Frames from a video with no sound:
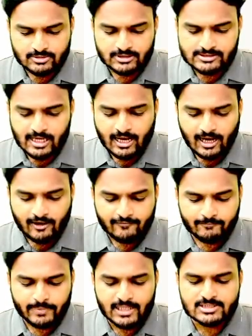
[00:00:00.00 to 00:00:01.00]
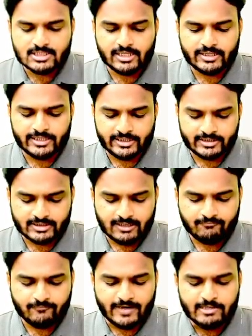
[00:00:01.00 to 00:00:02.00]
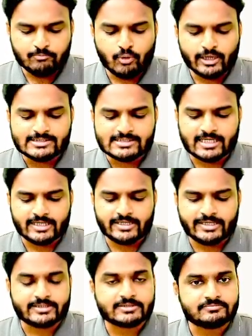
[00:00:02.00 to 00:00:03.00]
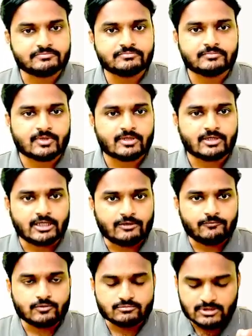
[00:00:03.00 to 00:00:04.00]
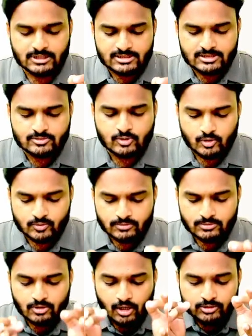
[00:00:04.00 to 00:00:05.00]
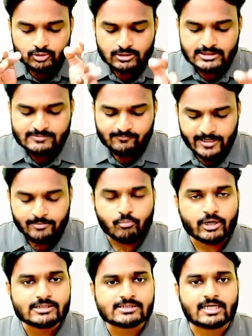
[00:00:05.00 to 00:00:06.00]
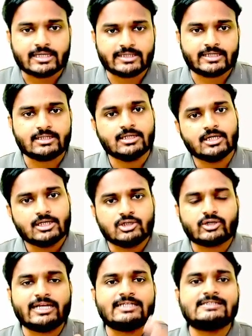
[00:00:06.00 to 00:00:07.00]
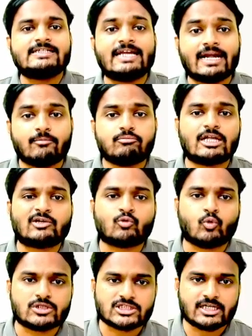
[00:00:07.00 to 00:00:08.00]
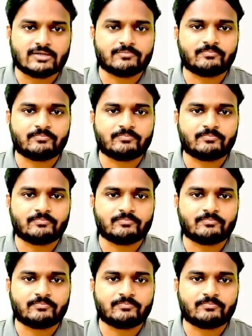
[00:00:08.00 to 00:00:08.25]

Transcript: this half page content, 5 points content. If you just gone through this 5 points content, you can easily attempt that question.